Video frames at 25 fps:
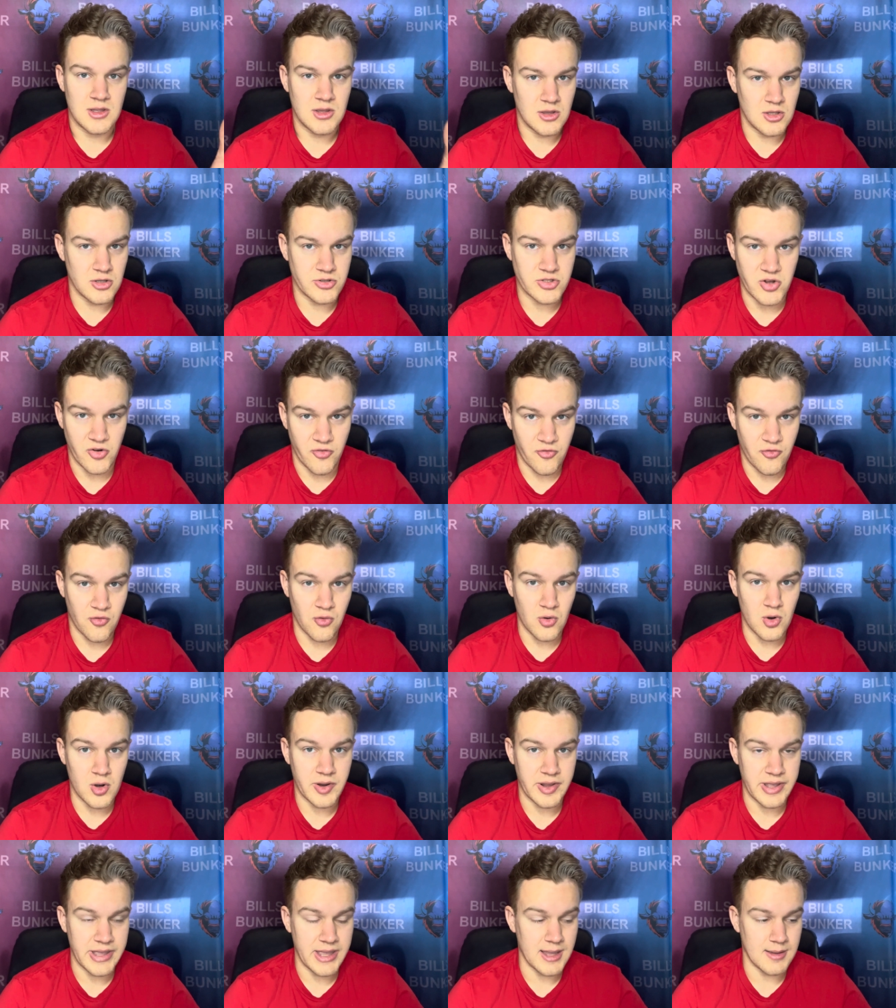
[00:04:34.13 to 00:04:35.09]
Those are four
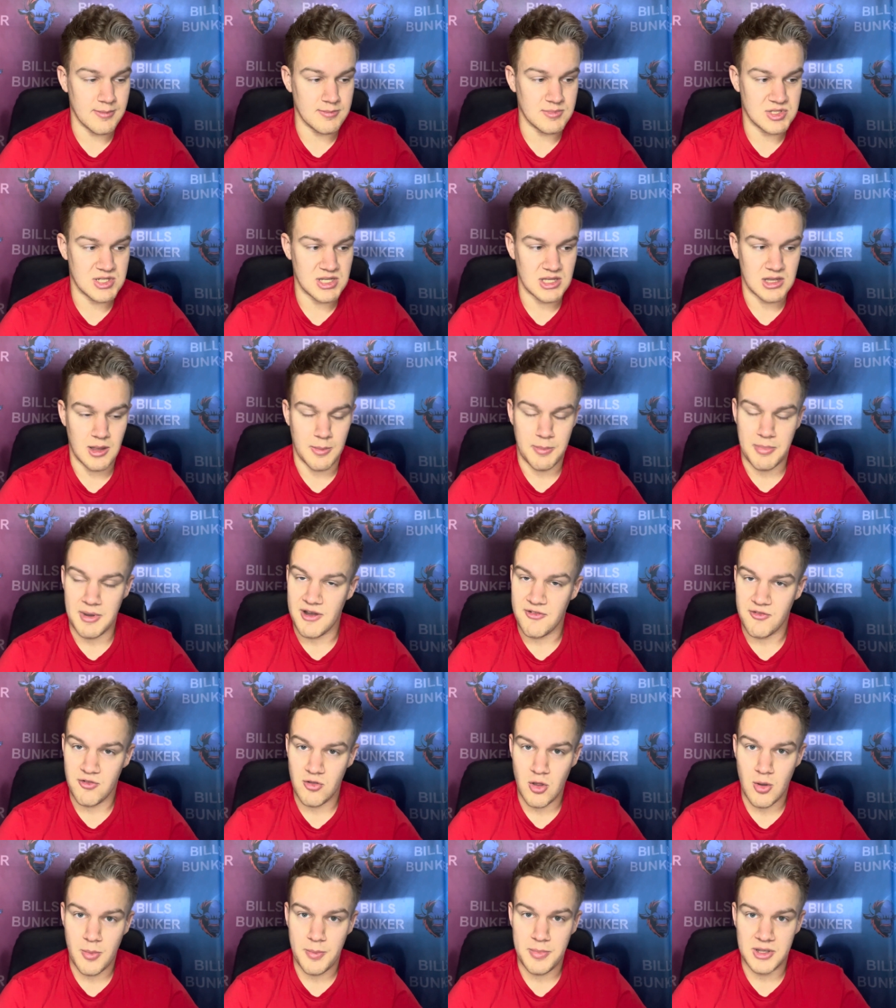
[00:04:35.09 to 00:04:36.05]
games that the
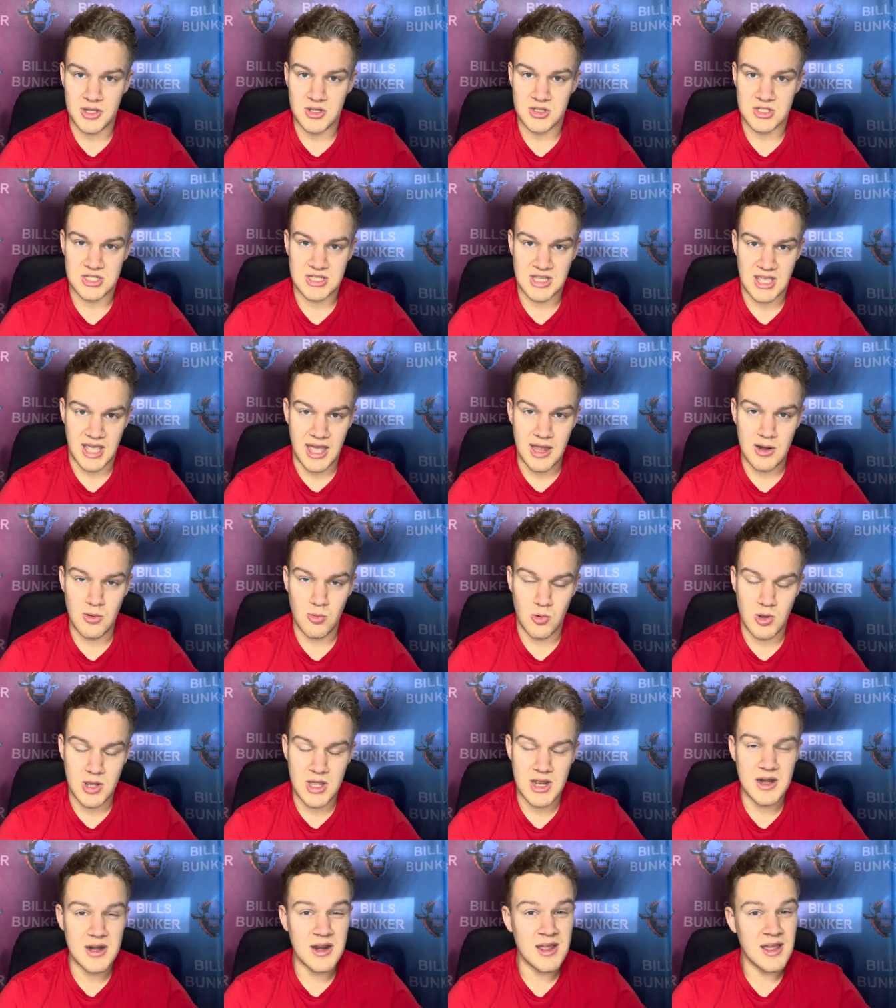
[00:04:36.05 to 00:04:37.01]
Buffalo Bills can
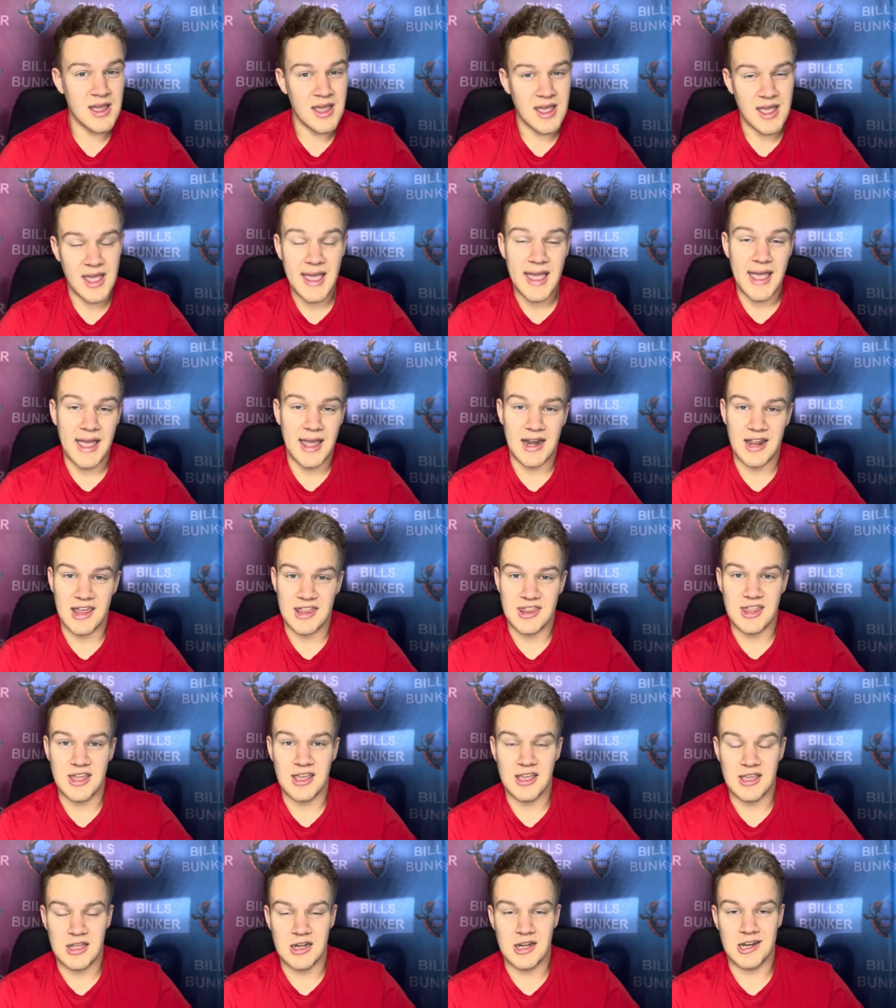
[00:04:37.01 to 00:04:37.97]
win and I
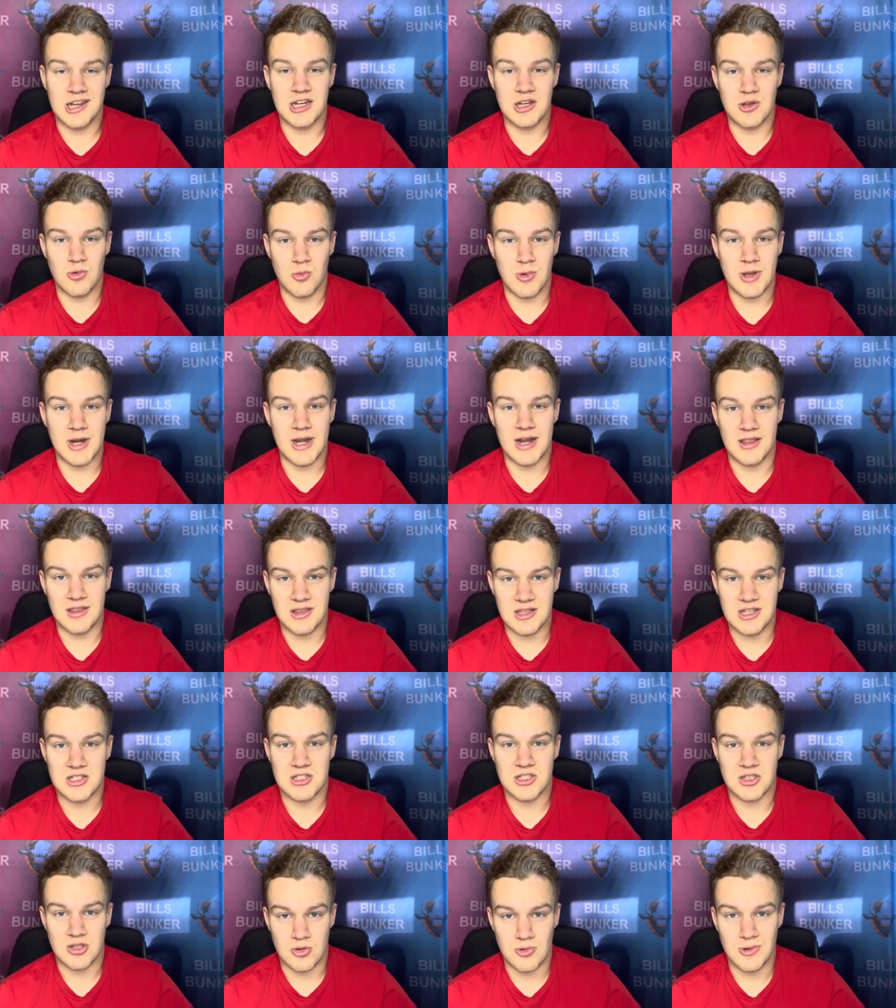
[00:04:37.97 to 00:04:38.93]
think you need to win at
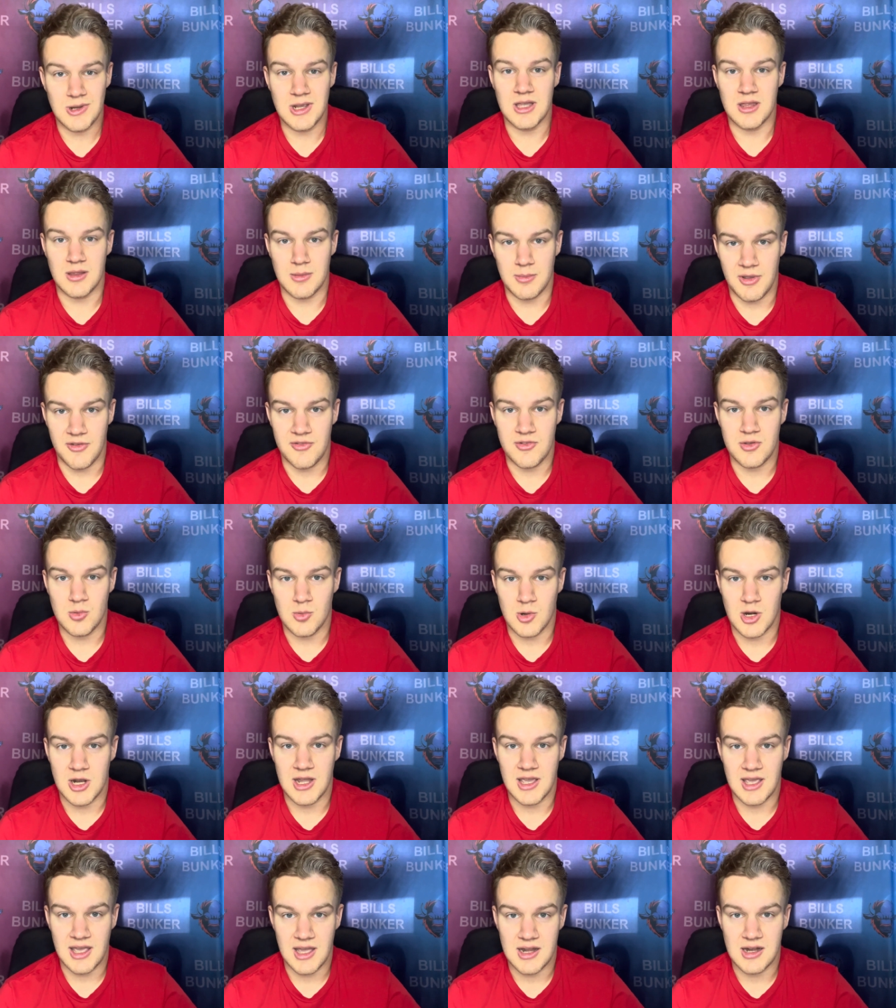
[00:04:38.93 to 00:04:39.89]
least three of them if you want
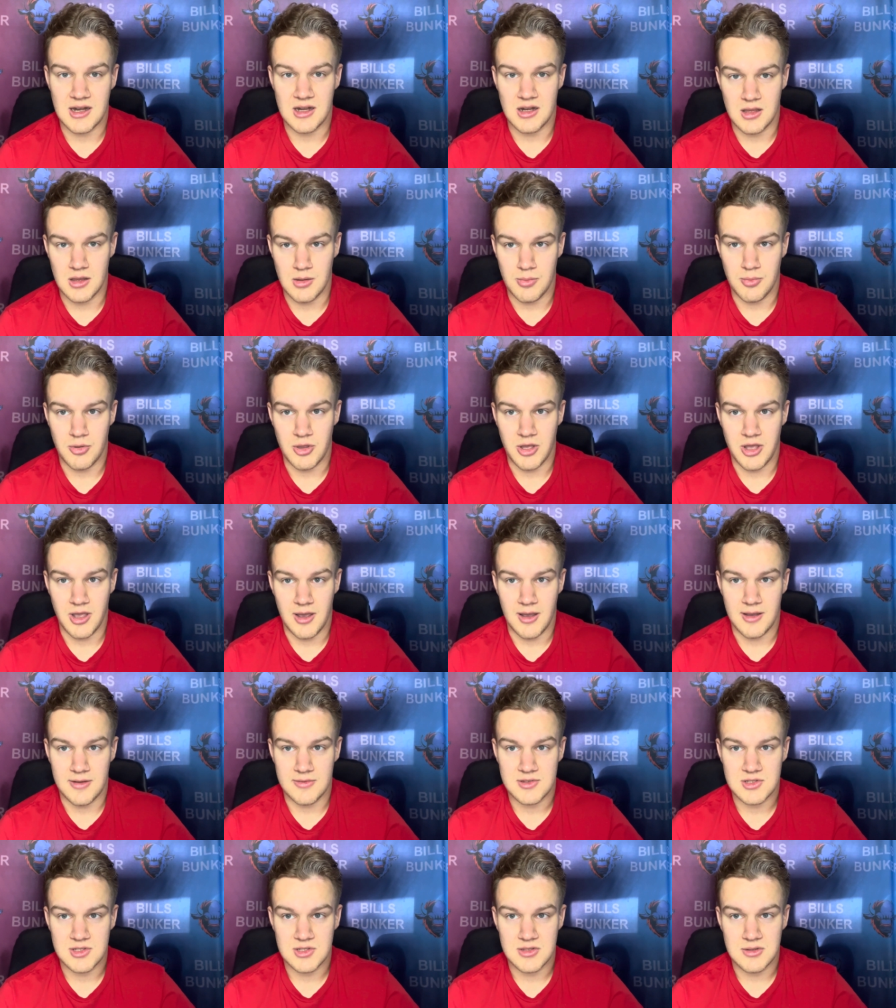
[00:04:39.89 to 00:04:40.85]
to get into the
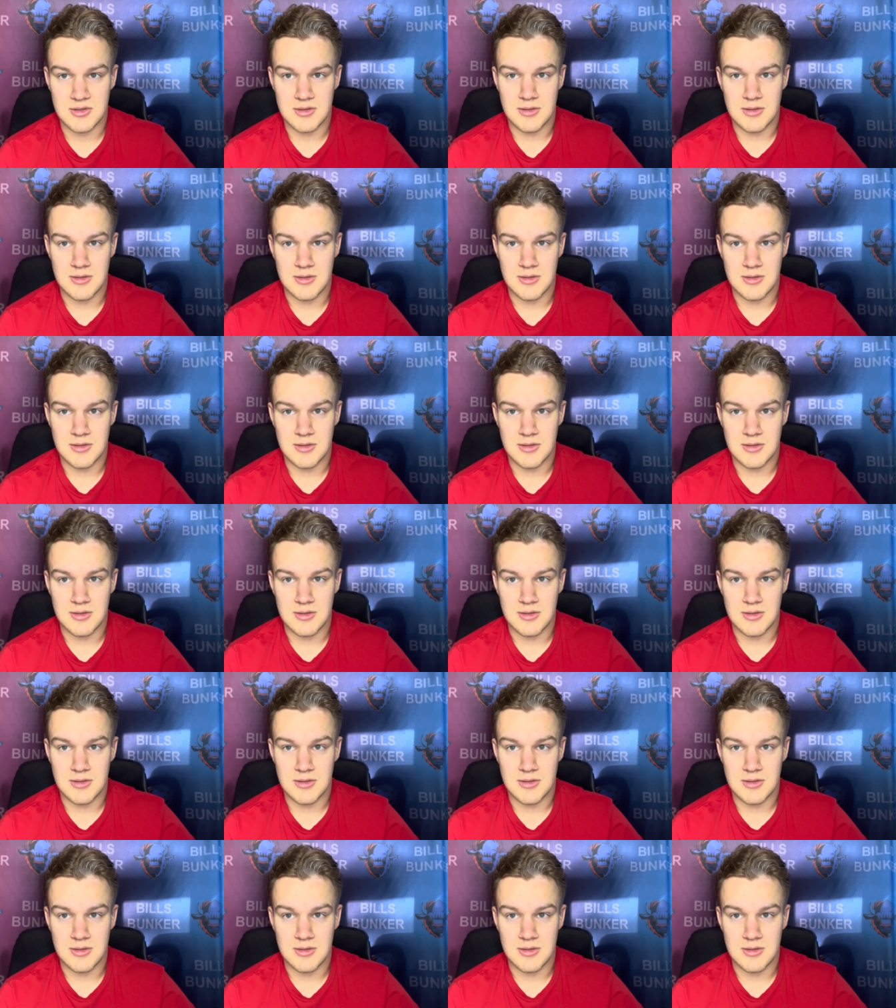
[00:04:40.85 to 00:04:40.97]
playoffs.